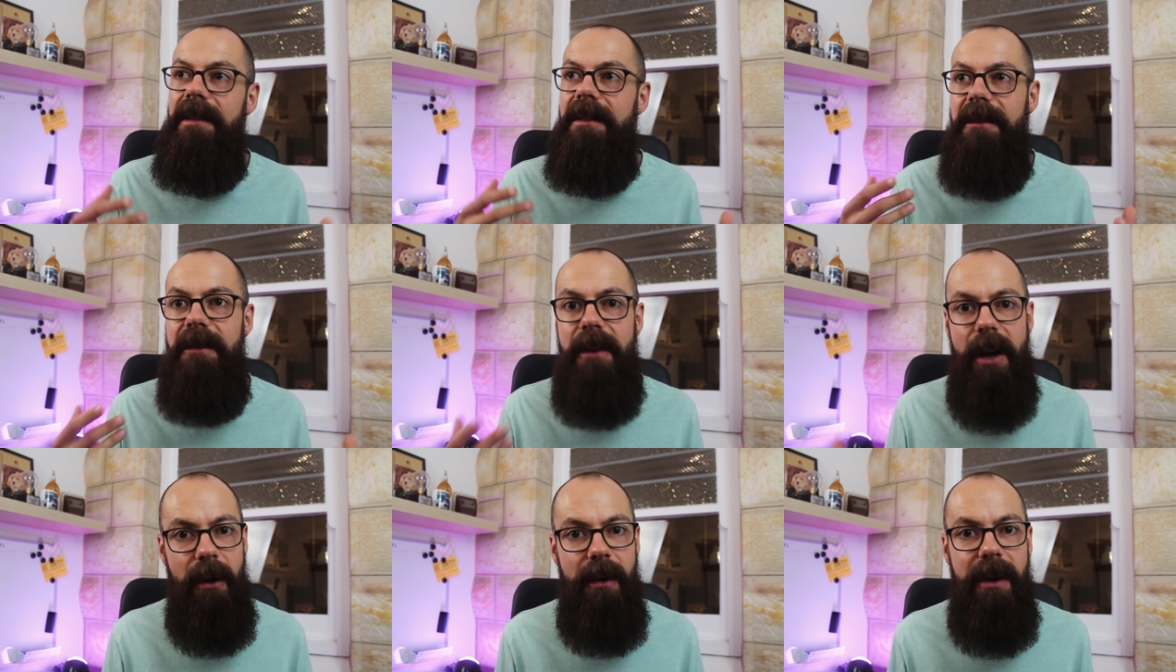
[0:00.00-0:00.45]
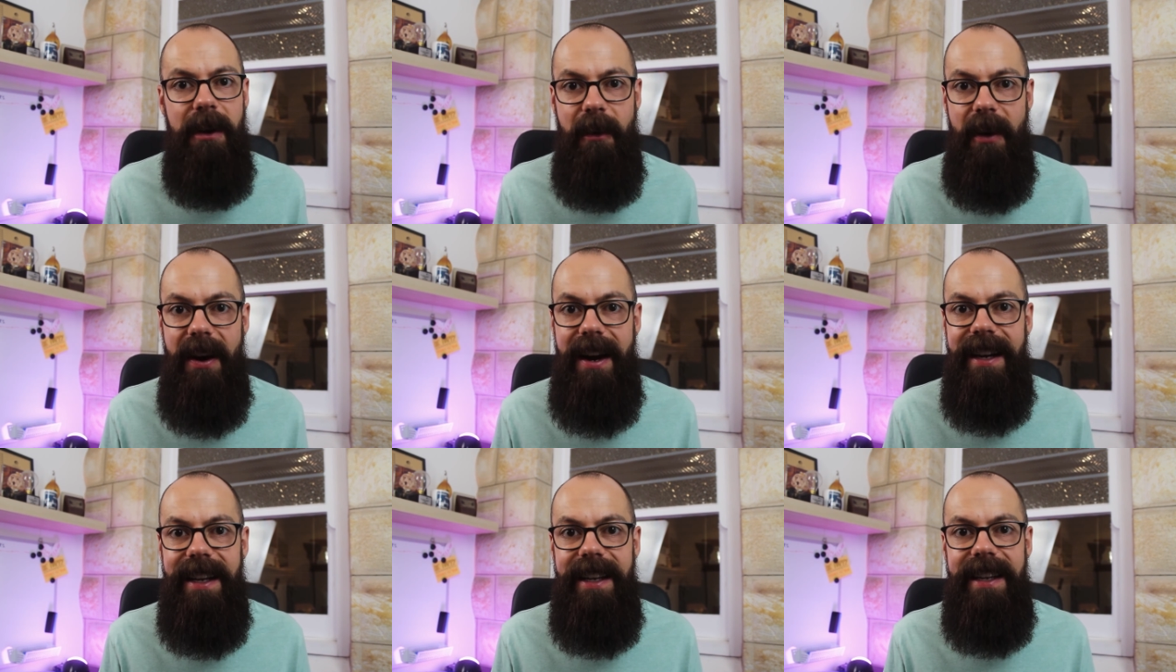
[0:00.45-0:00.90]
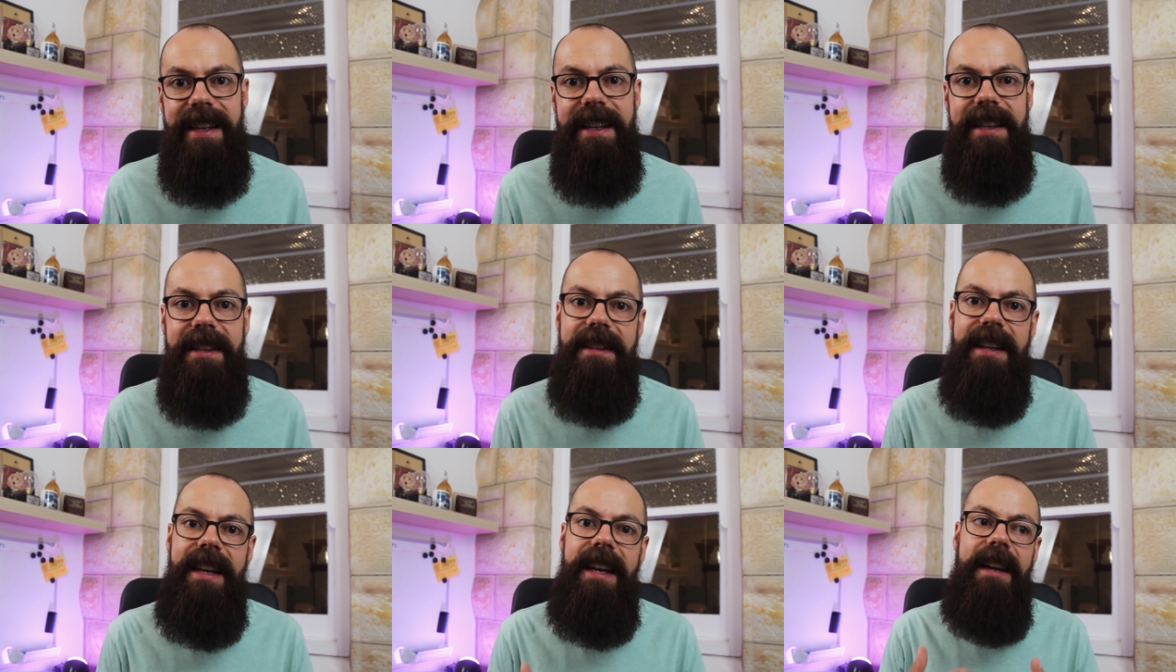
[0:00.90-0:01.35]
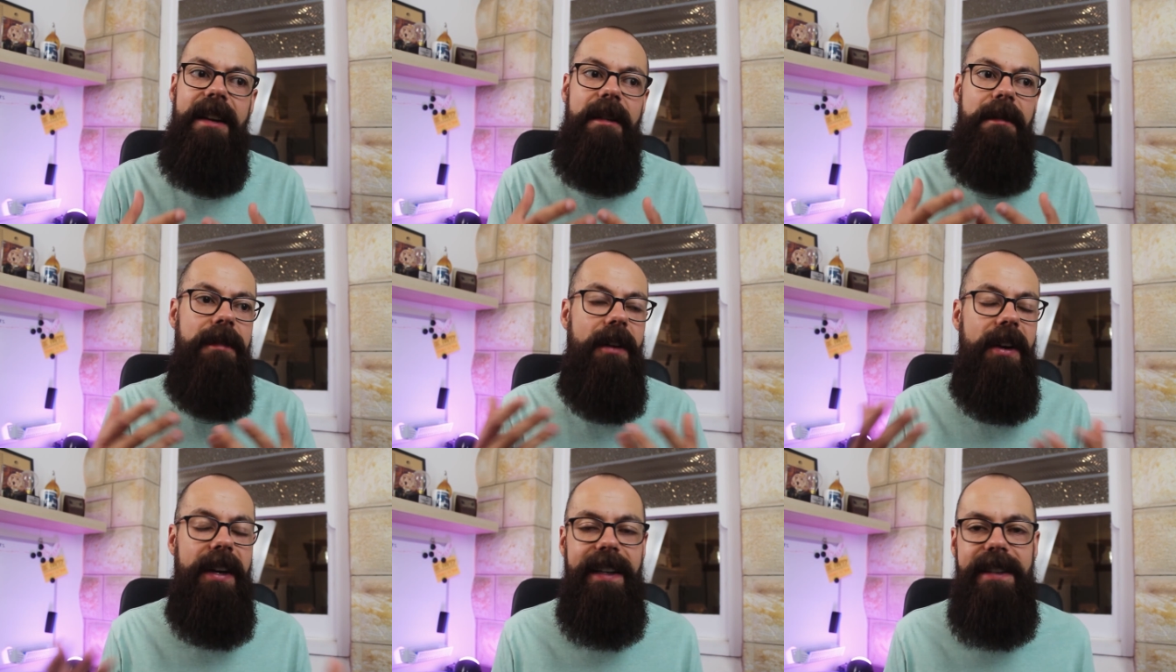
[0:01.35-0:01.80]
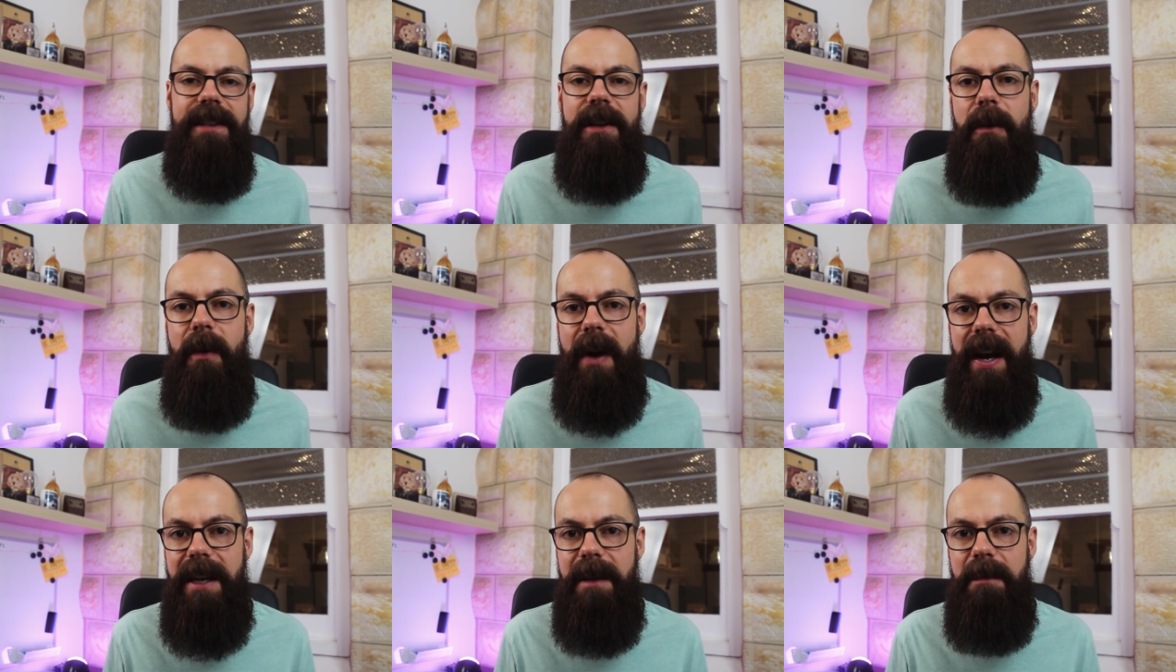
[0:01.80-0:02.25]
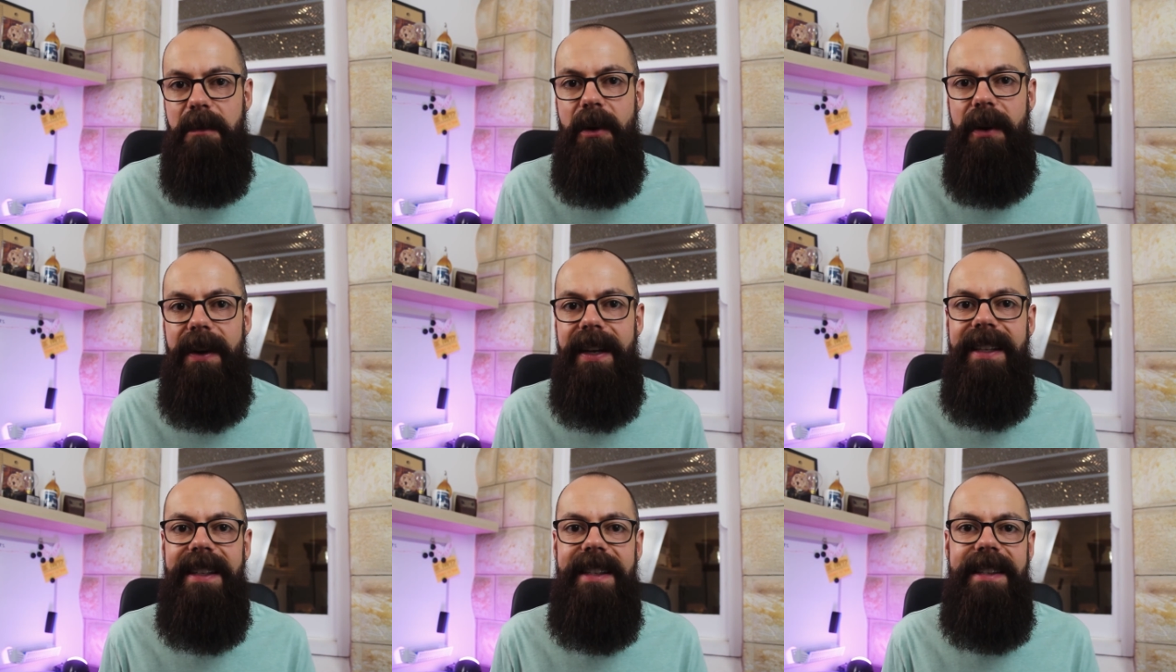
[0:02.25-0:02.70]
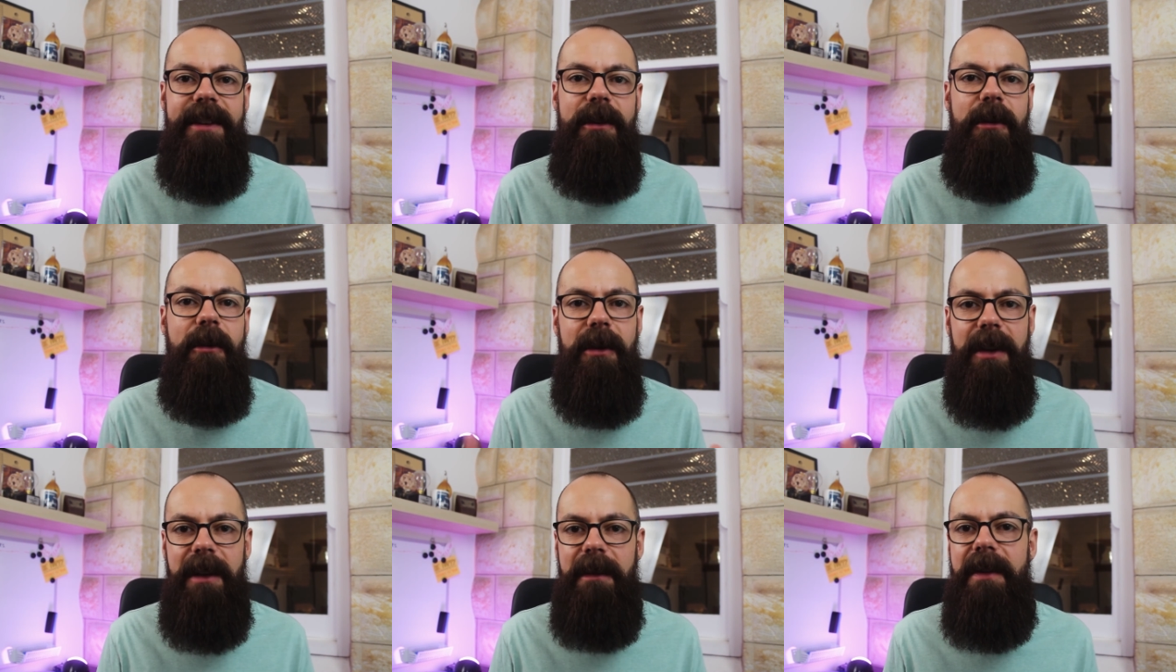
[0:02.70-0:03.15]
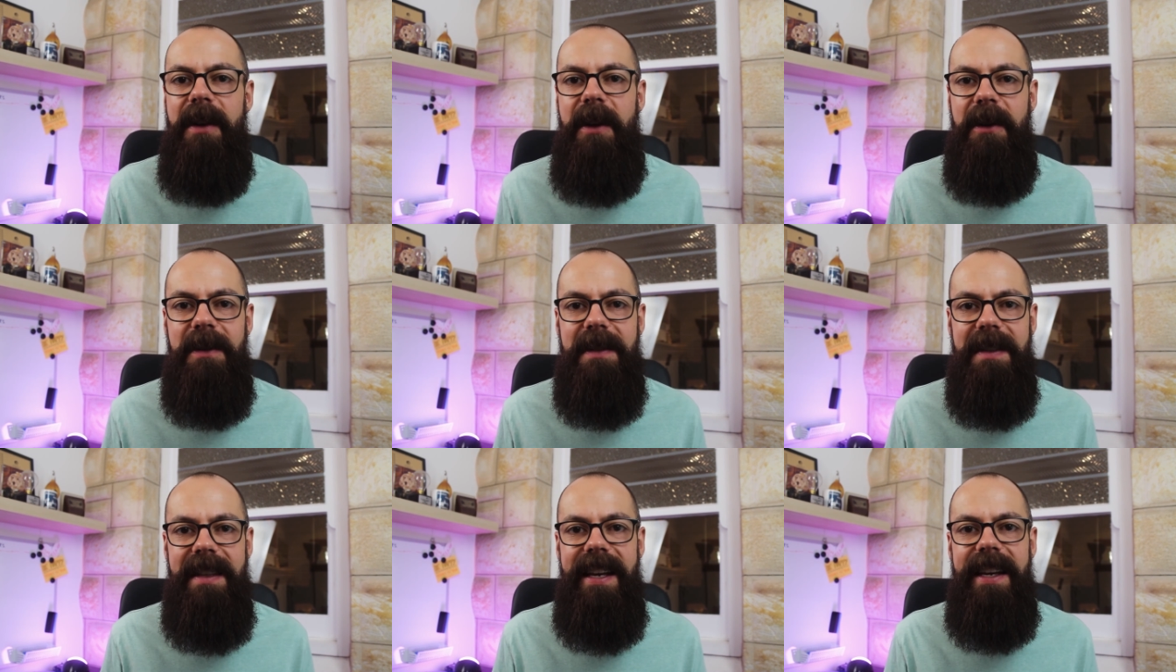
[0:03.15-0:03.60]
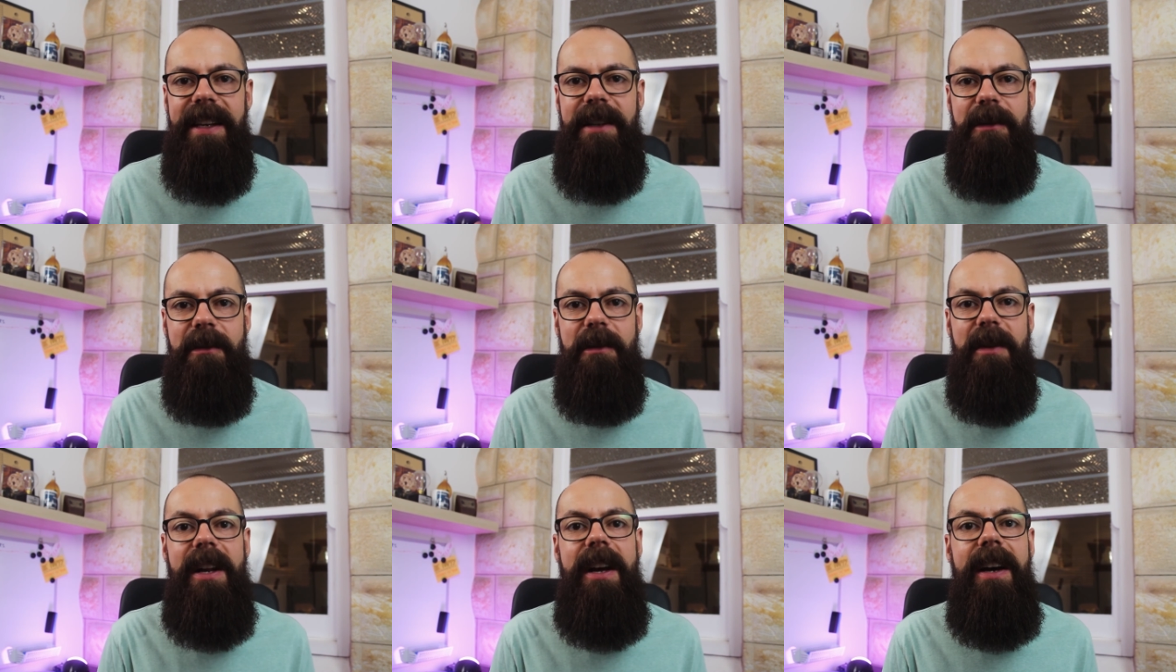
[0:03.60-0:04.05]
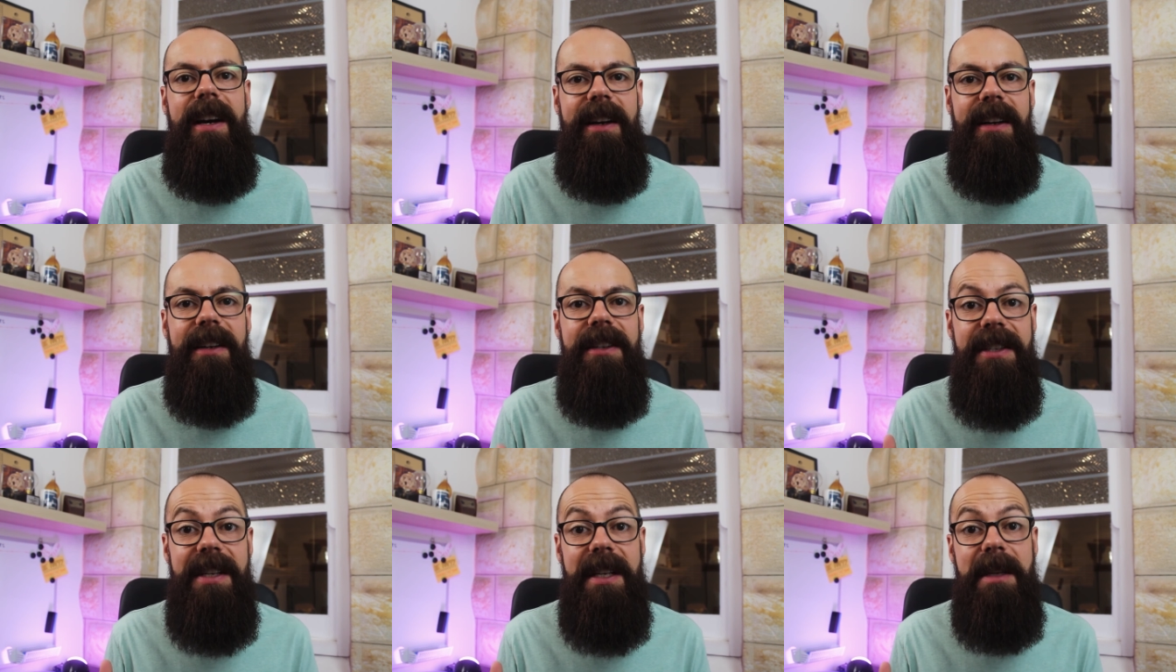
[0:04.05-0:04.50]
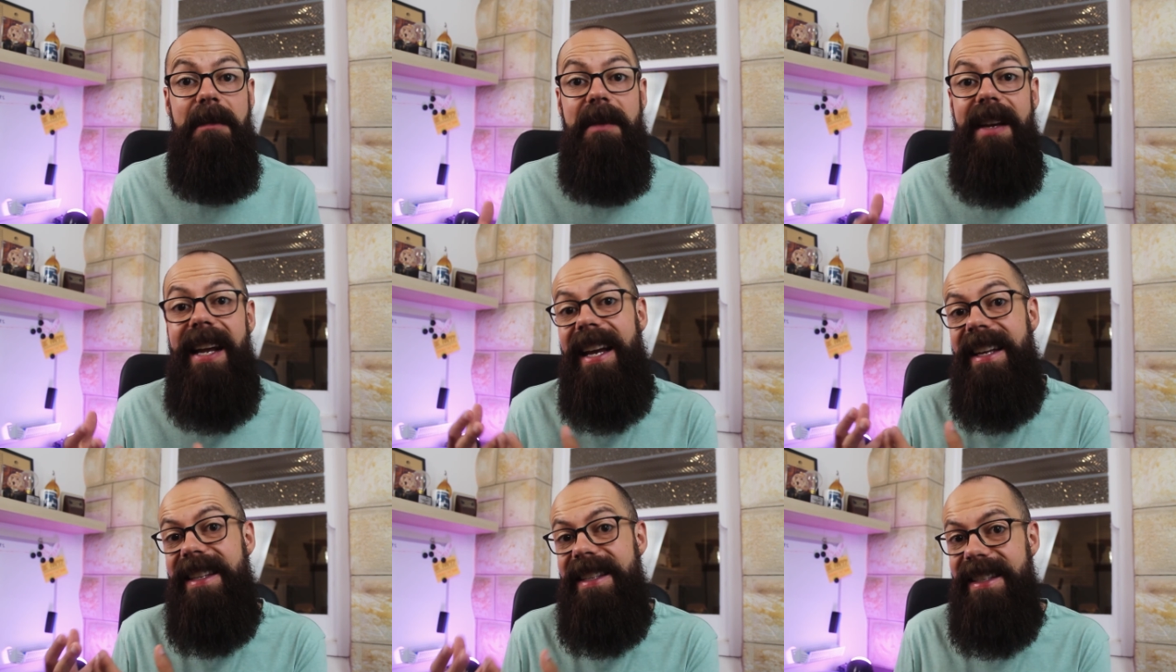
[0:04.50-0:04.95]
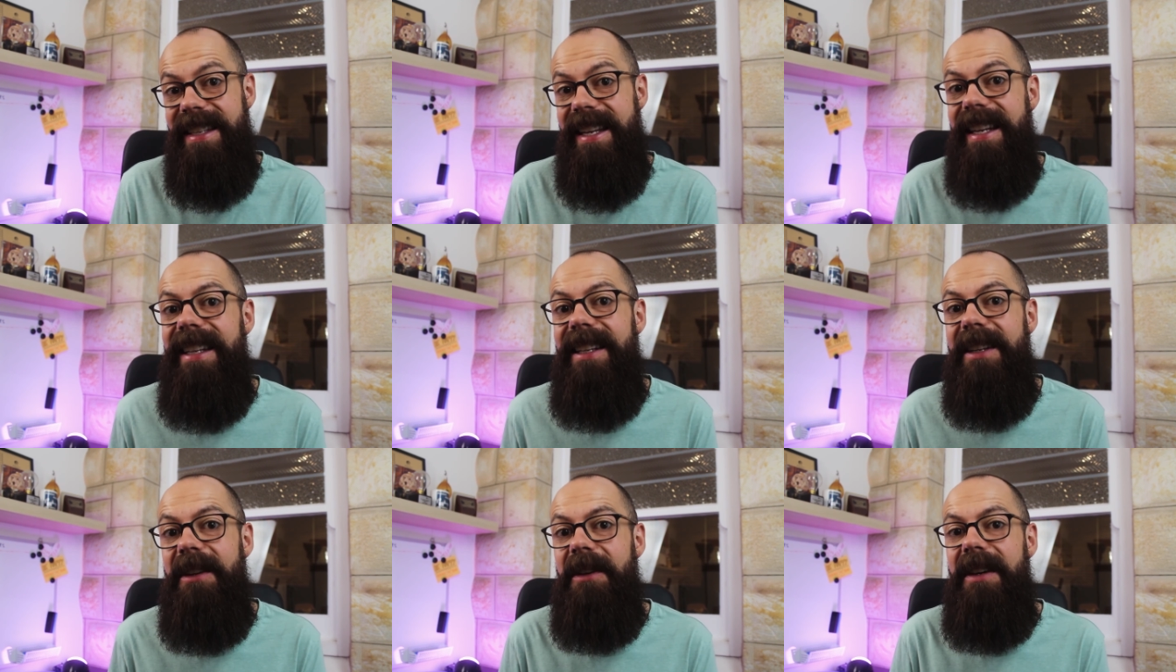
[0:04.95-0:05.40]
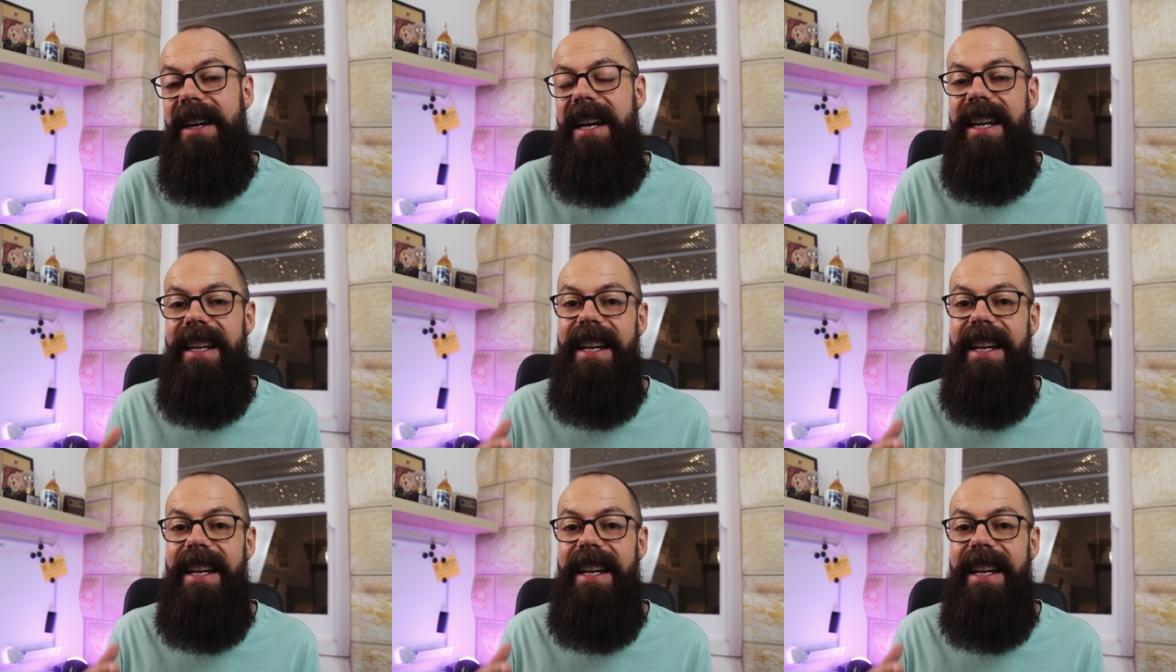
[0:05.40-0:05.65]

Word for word: knowing where it is, flying to waypoints, all of those things rely on GPS signal.